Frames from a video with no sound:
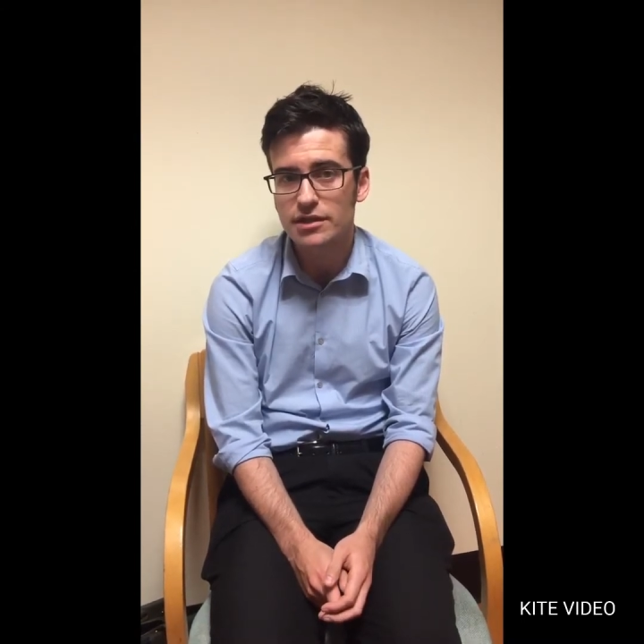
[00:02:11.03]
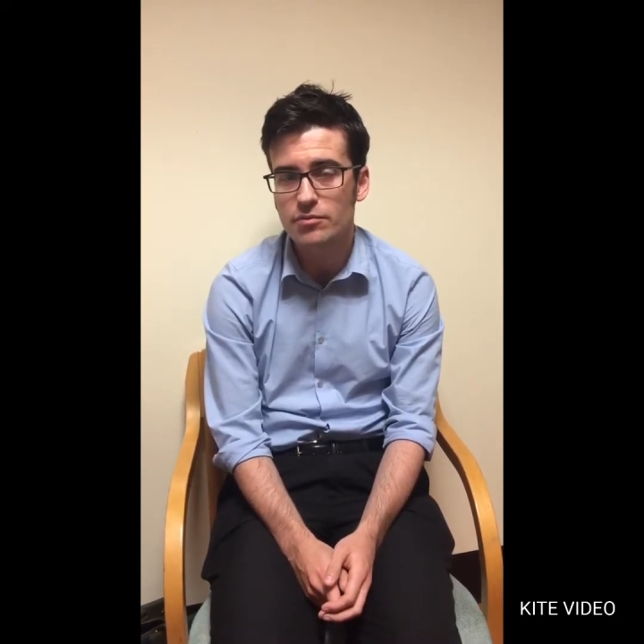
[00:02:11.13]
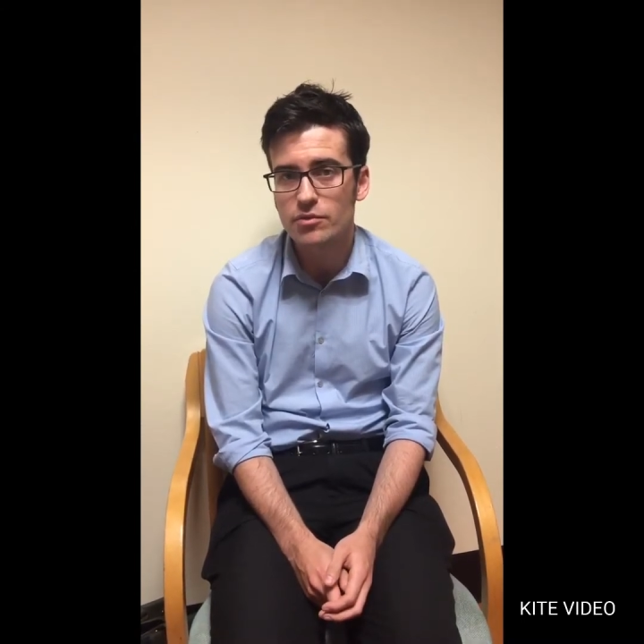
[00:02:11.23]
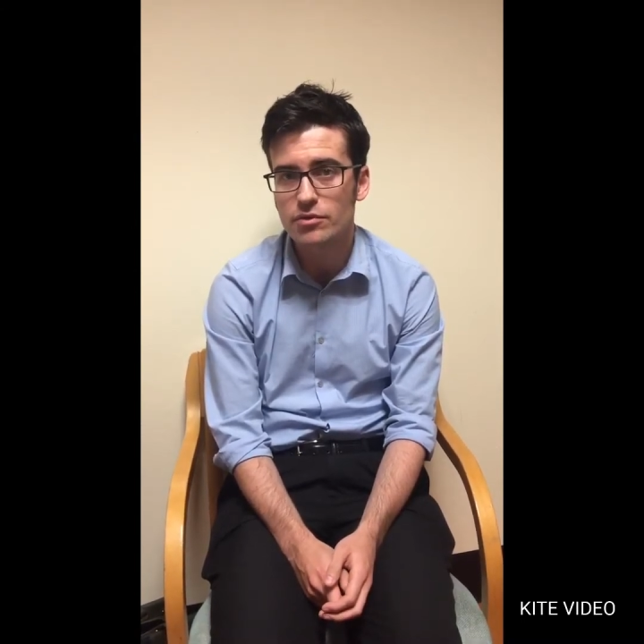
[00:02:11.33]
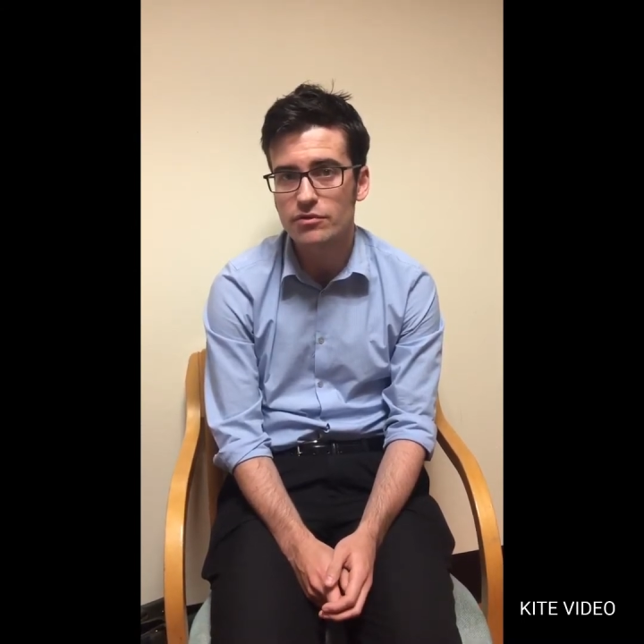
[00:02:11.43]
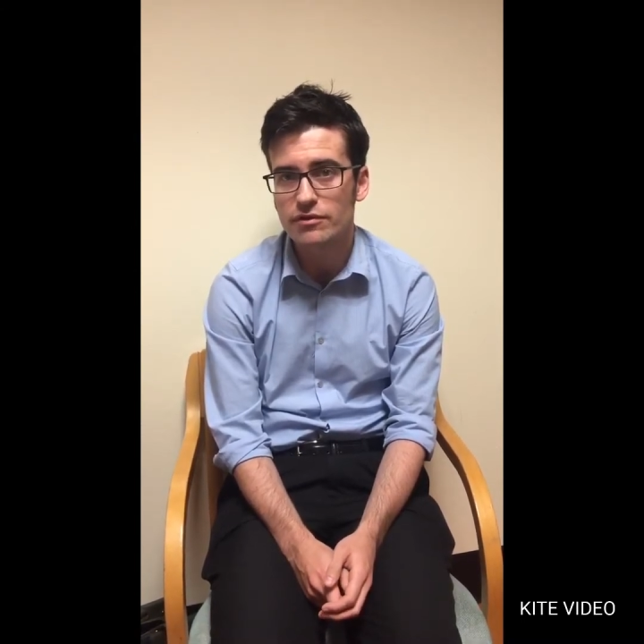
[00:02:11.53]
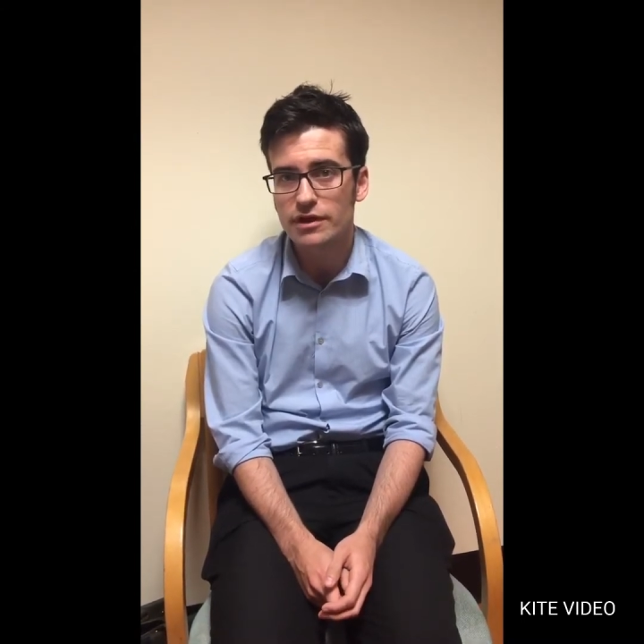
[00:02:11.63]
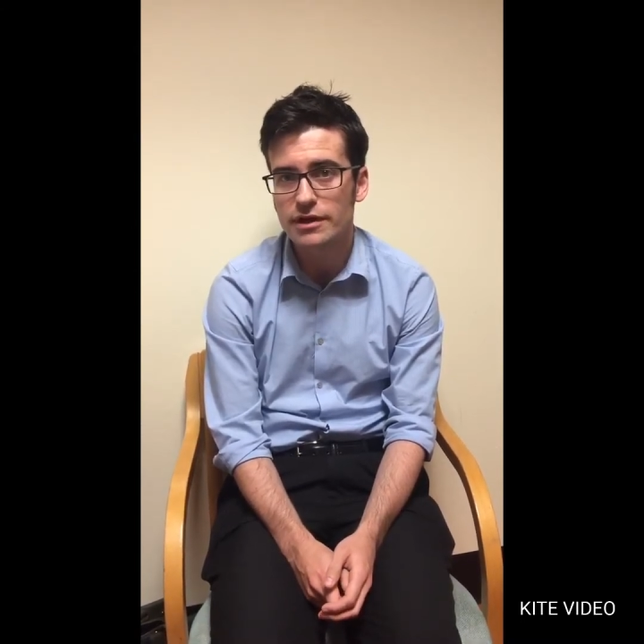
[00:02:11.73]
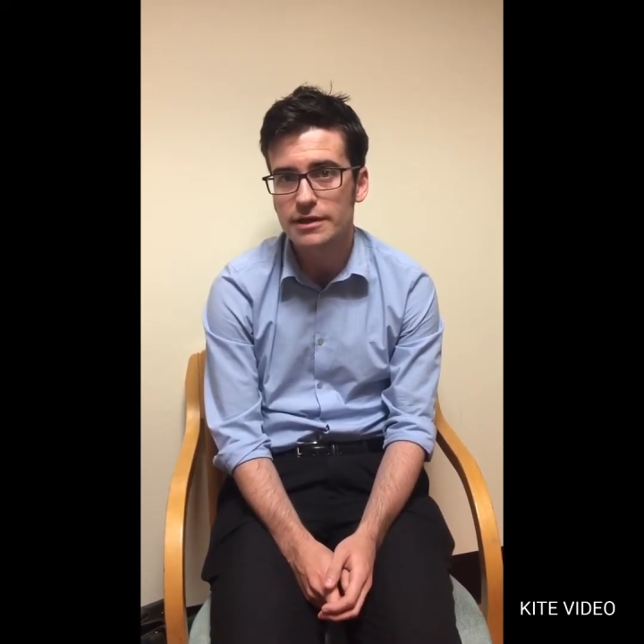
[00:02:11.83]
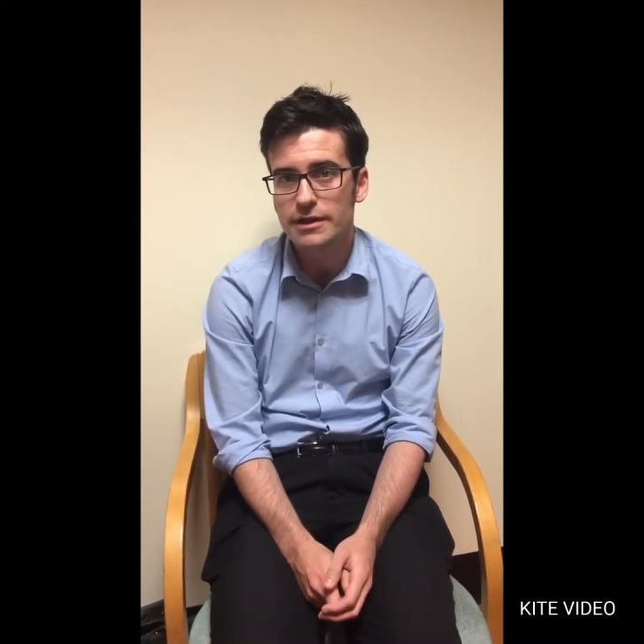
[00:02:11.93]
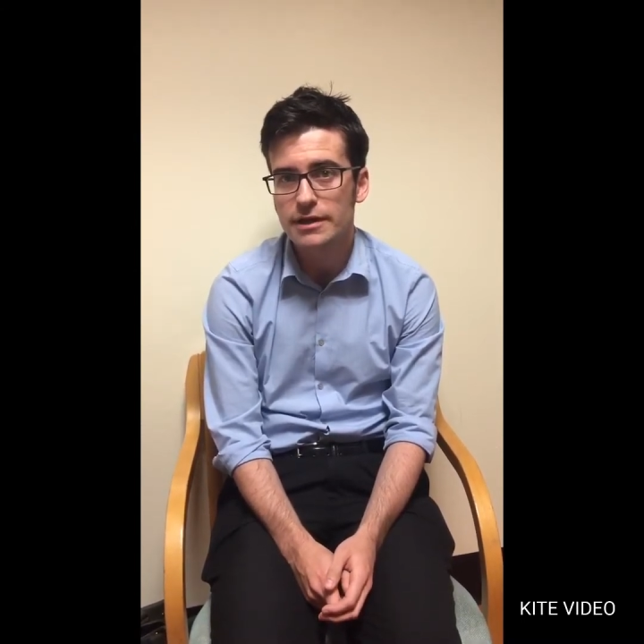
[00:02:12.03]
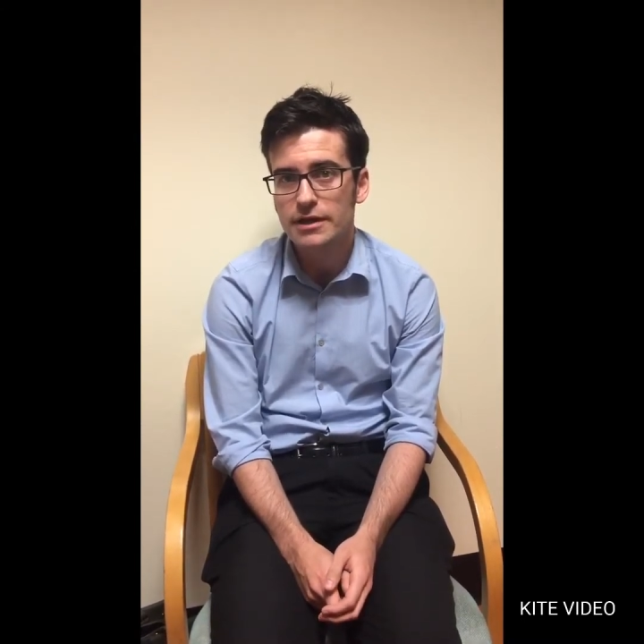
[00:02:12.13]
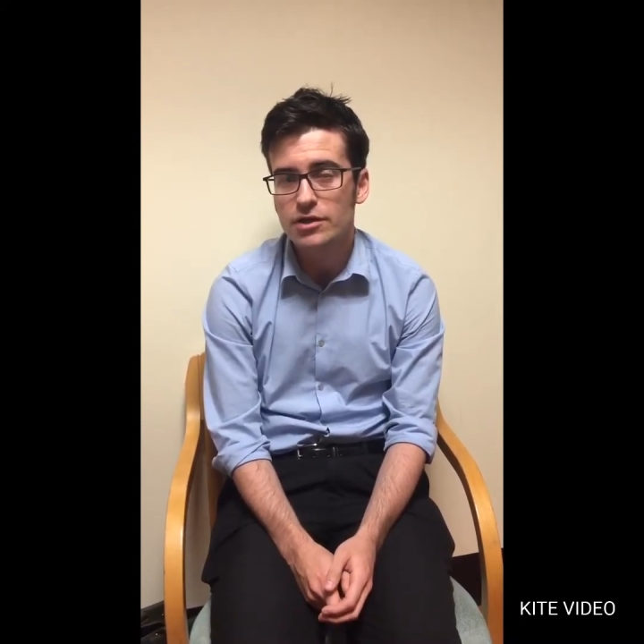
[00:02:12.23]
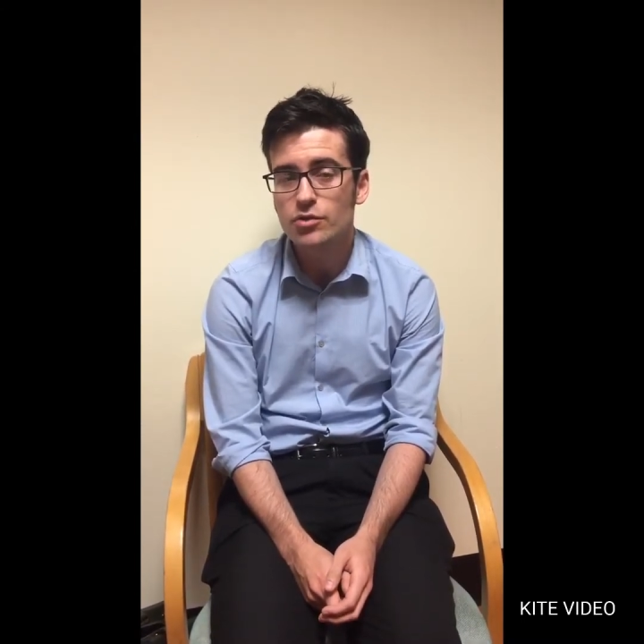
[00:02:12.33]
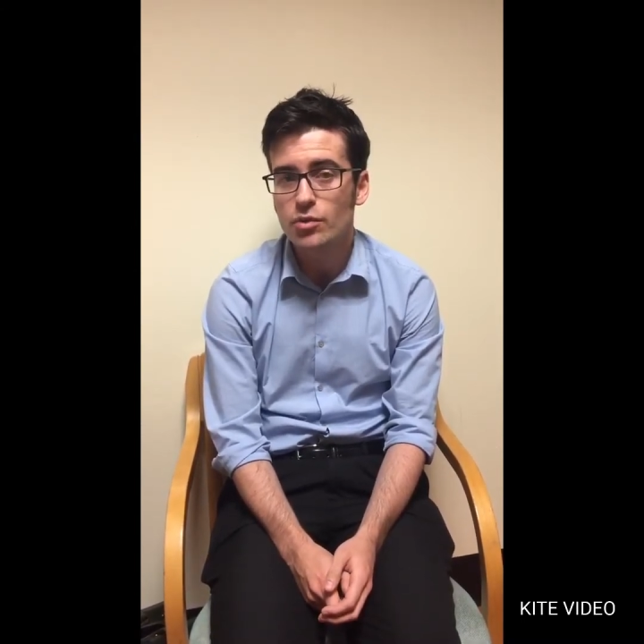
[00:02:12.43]
a more of a
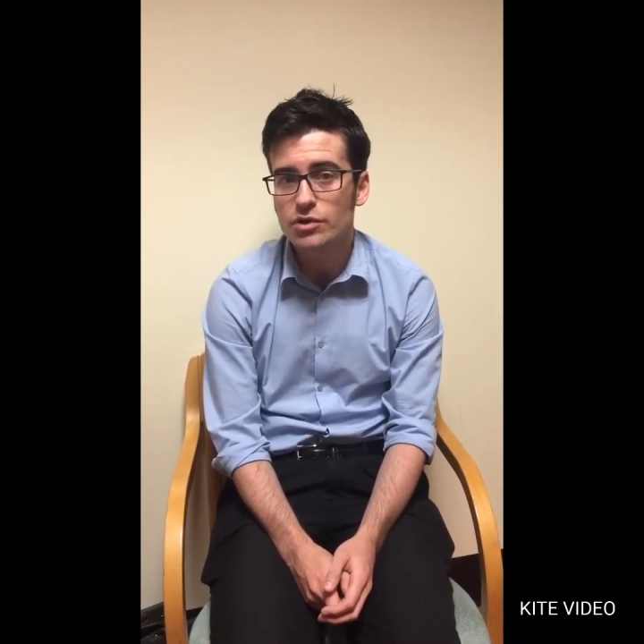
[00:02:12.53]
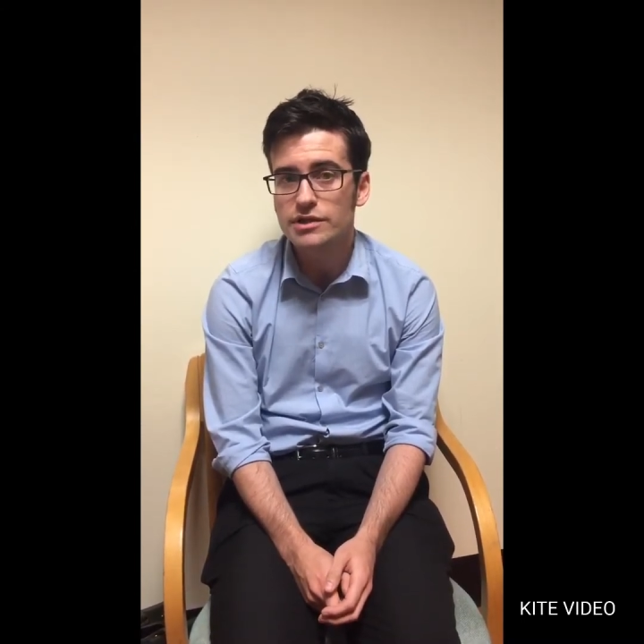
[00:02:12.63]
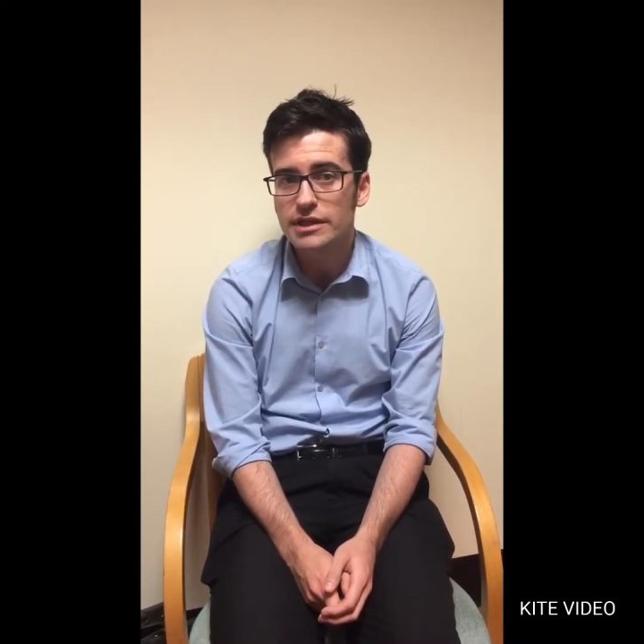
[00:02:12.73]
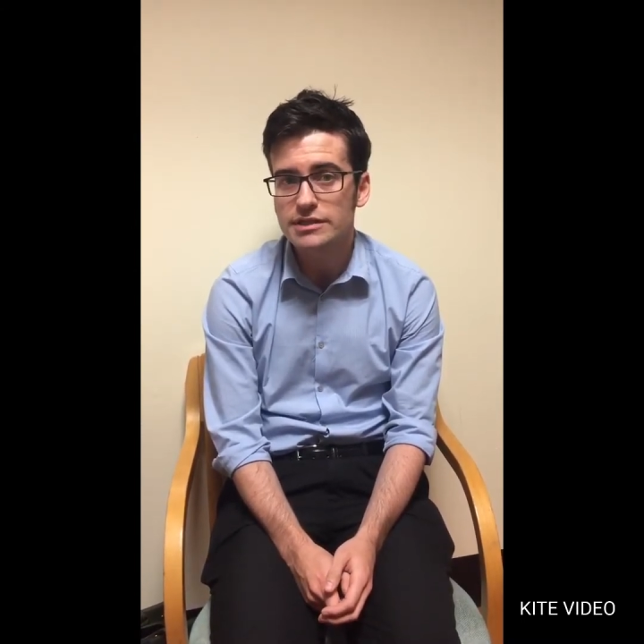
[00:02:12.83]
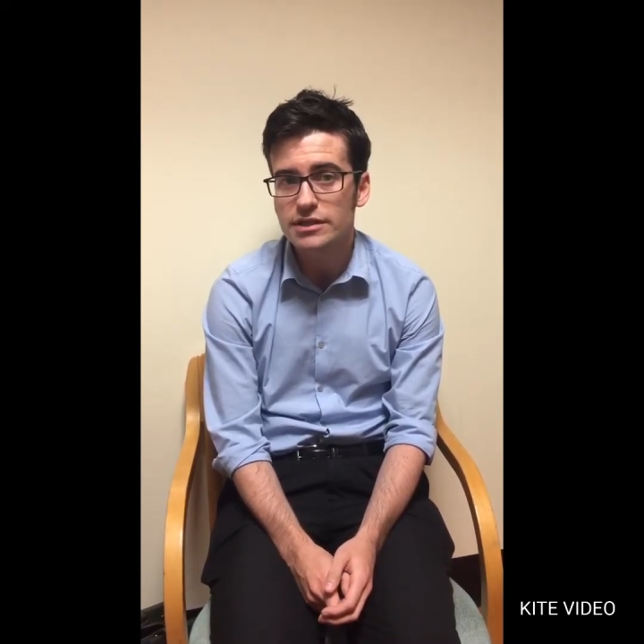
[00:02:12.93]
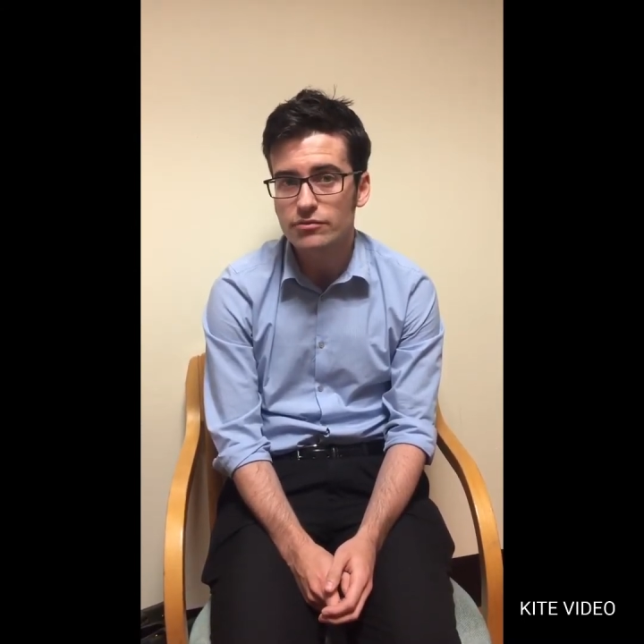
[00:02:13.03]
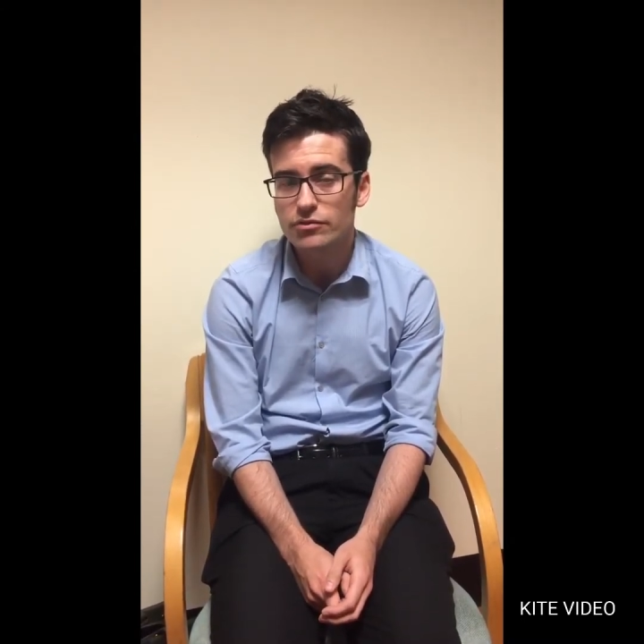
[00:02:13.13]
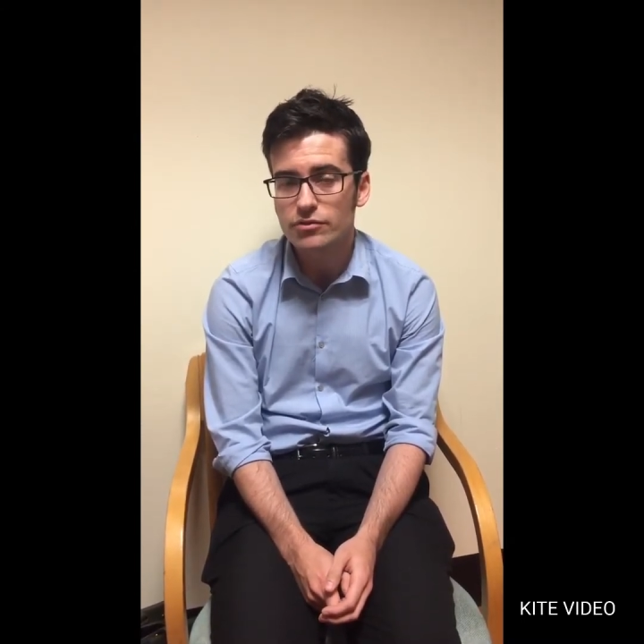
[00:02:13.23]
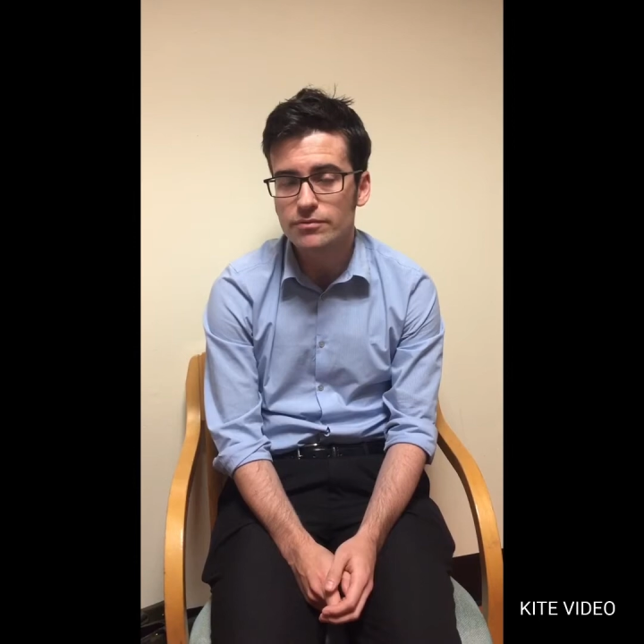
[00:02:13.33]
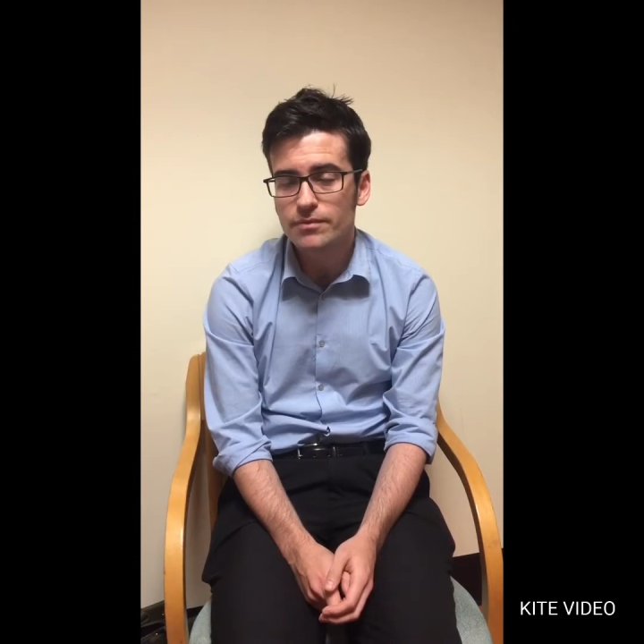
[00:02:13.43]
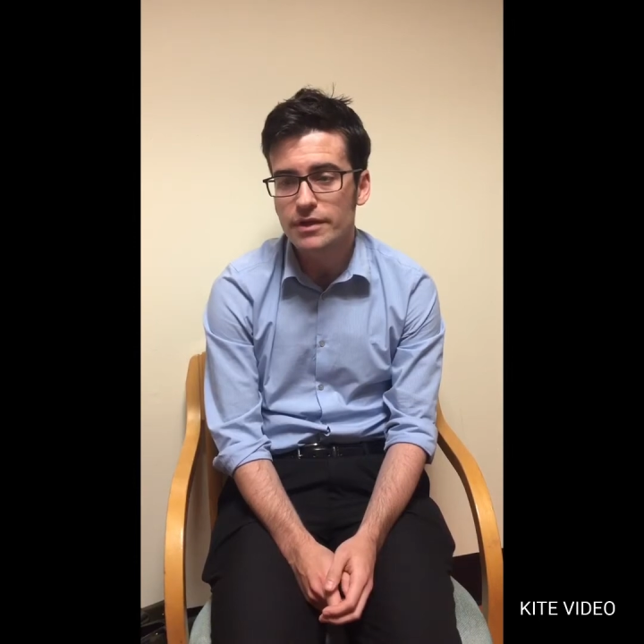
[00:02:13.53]
coordinating role.